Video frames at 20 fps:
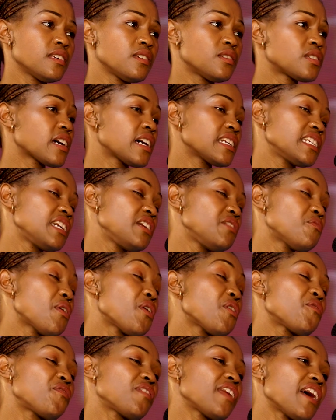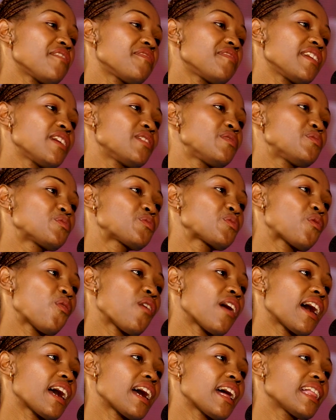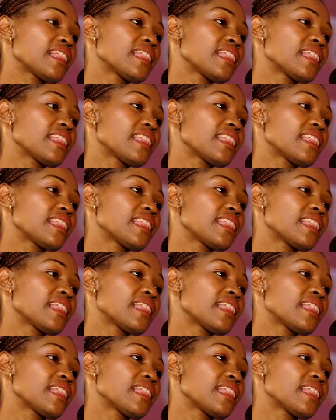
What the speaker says: It's not a way of life here to go.